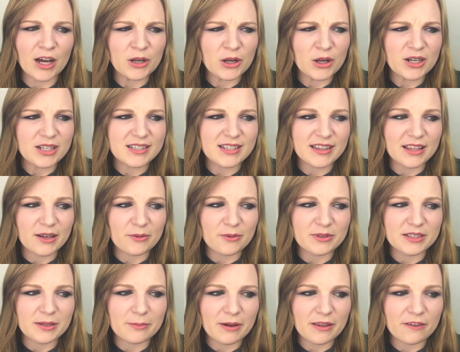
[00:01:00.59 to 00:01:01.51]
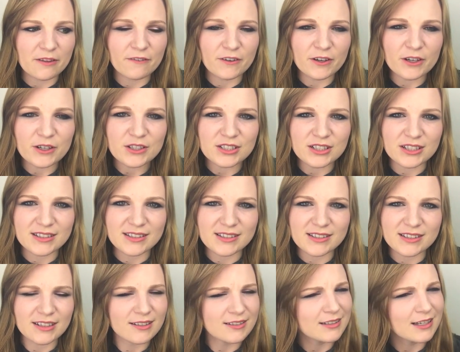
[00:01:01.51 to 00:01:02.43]
noticed that there were some other versions
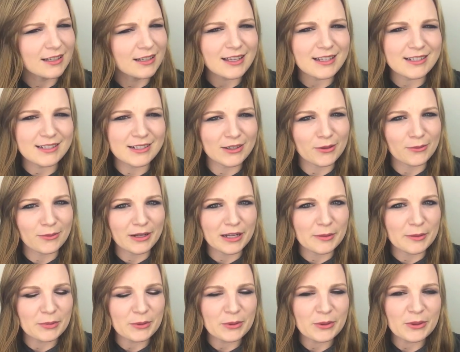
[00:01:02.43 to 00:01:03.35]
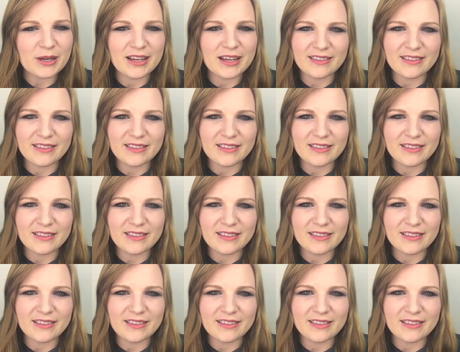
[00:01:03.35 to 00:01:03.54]
and I was like, that's not the one I bought.